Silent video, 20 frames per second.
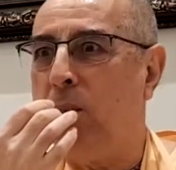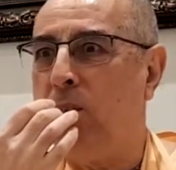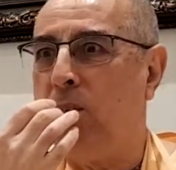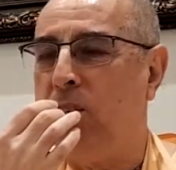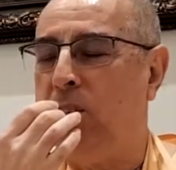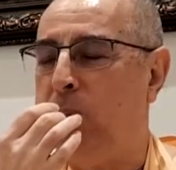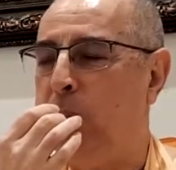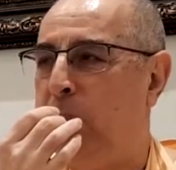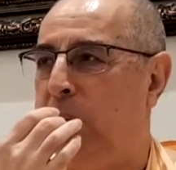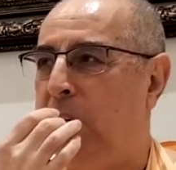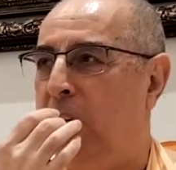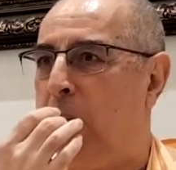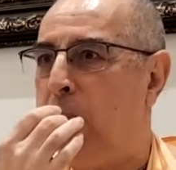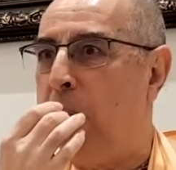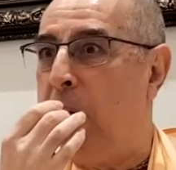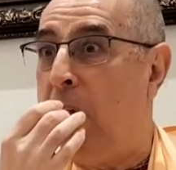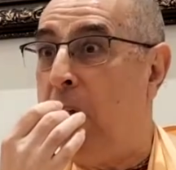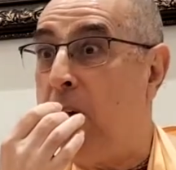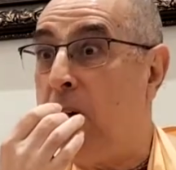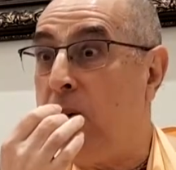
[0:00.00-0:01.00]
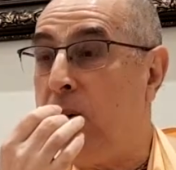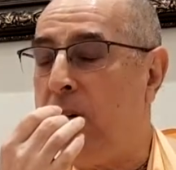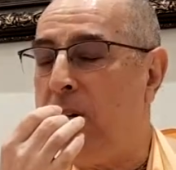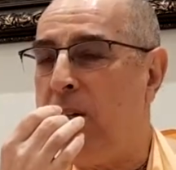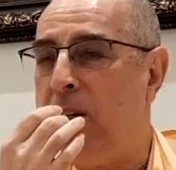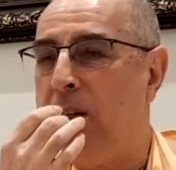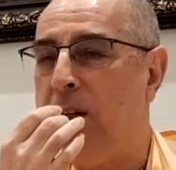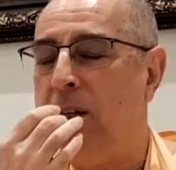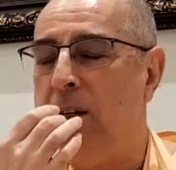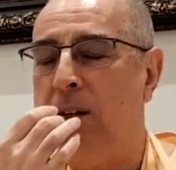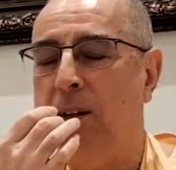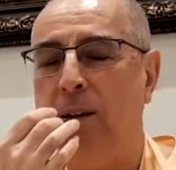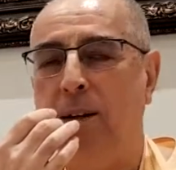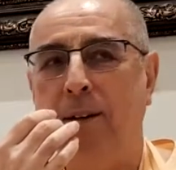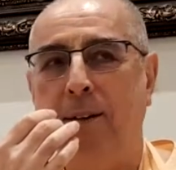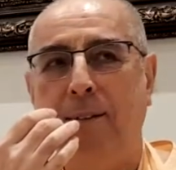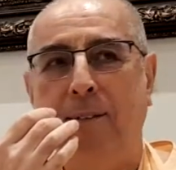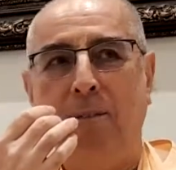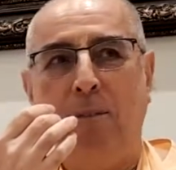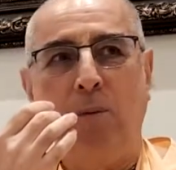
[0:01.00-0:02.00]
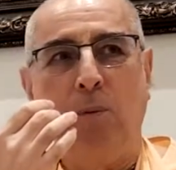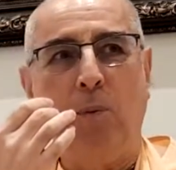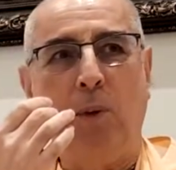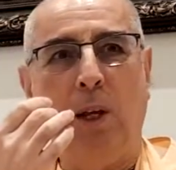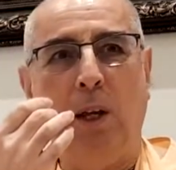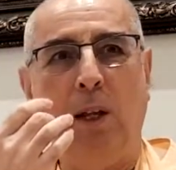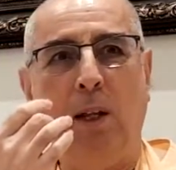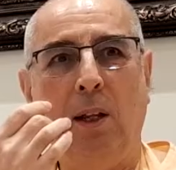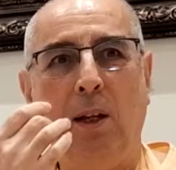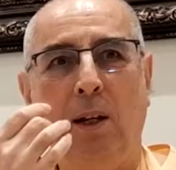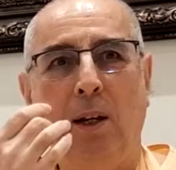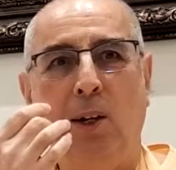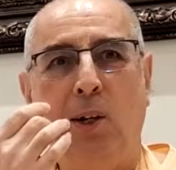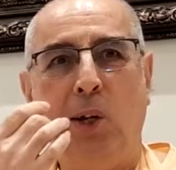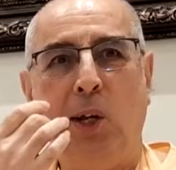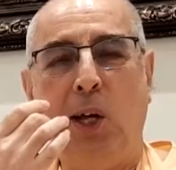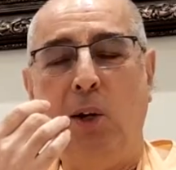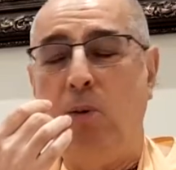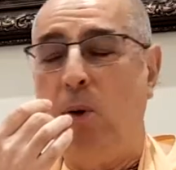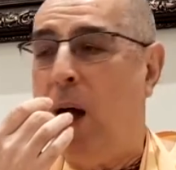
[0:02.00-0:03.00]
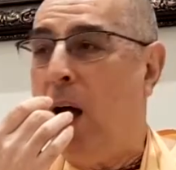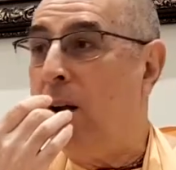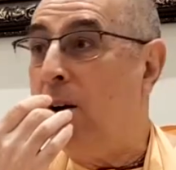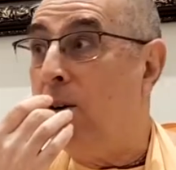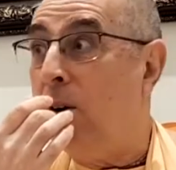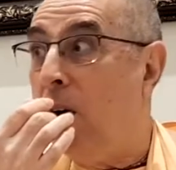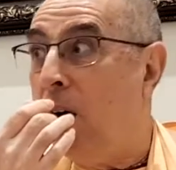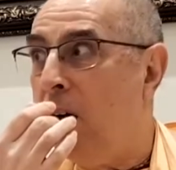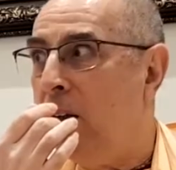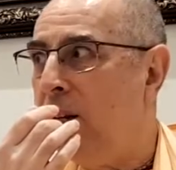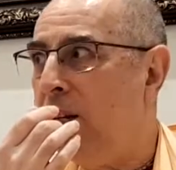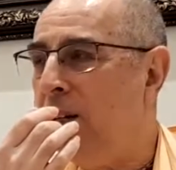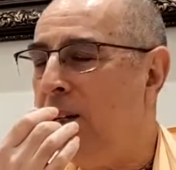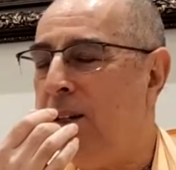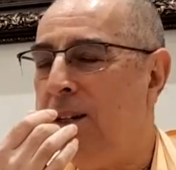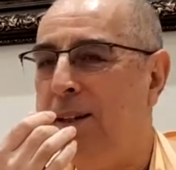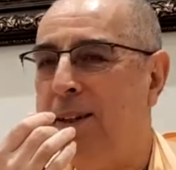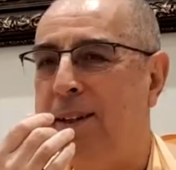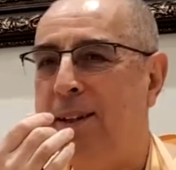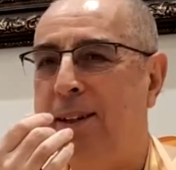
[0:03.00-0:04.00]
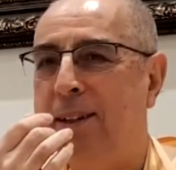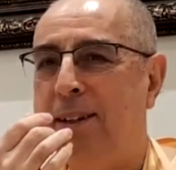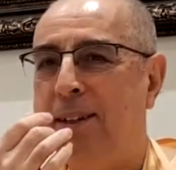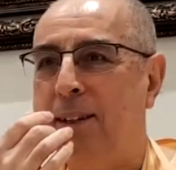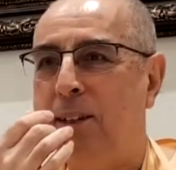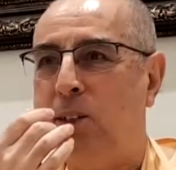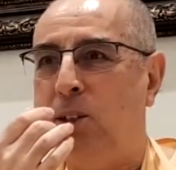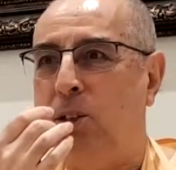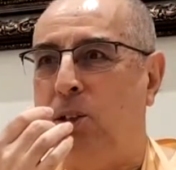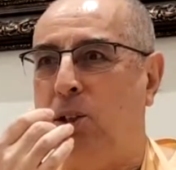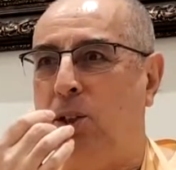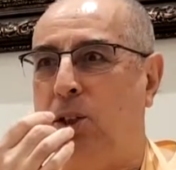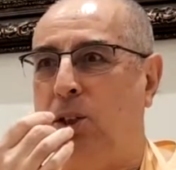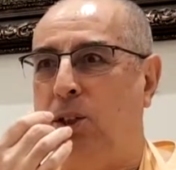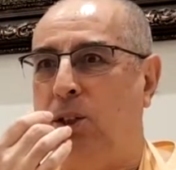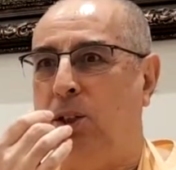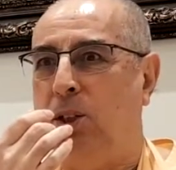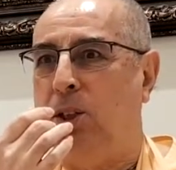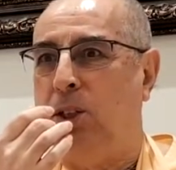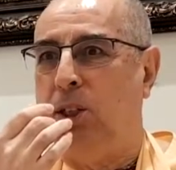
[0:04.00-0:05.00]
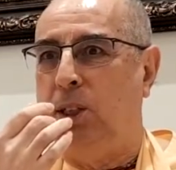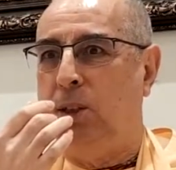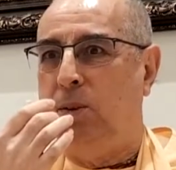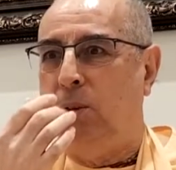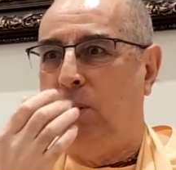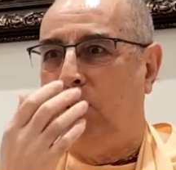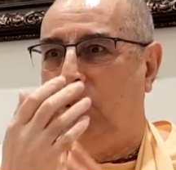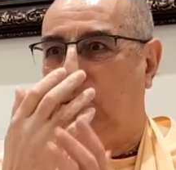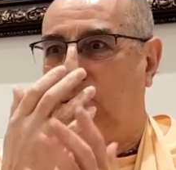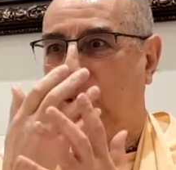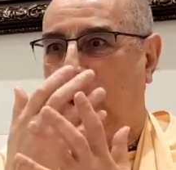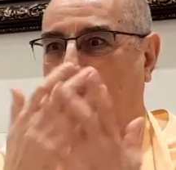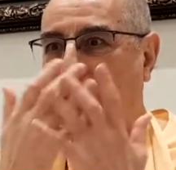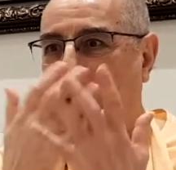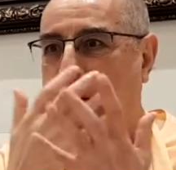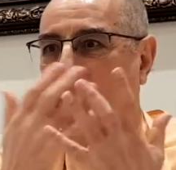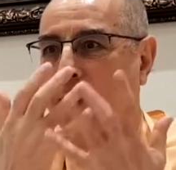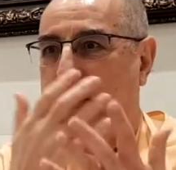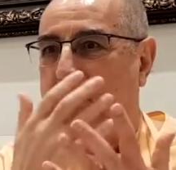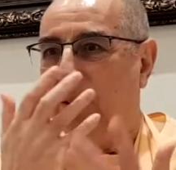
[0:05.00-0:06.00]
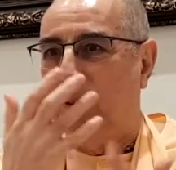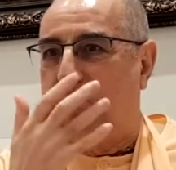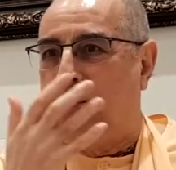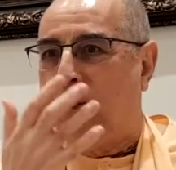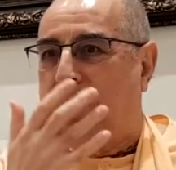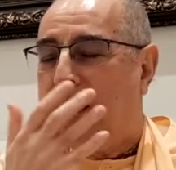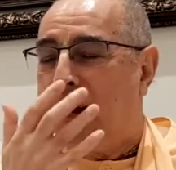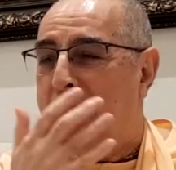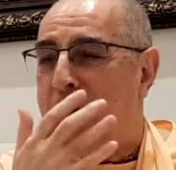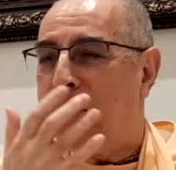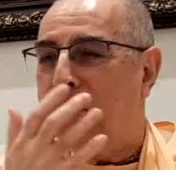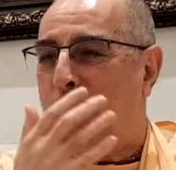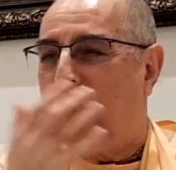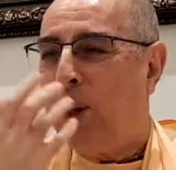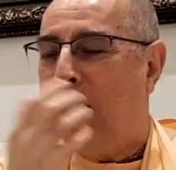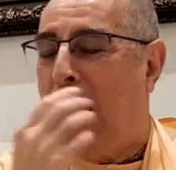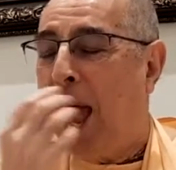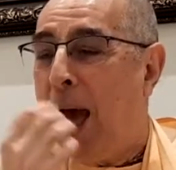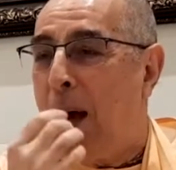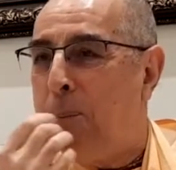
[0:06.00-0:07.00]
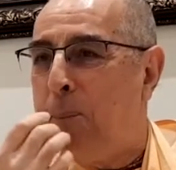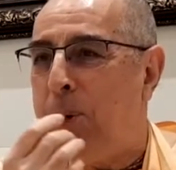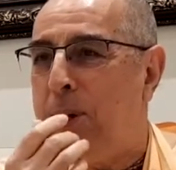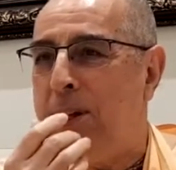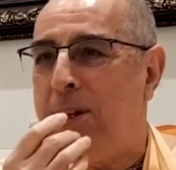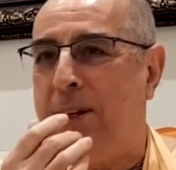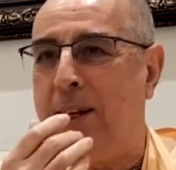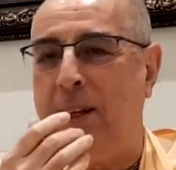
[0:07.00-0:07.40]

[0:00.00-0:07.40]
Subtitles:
she became angry. And Radharani, she was like scared what happened.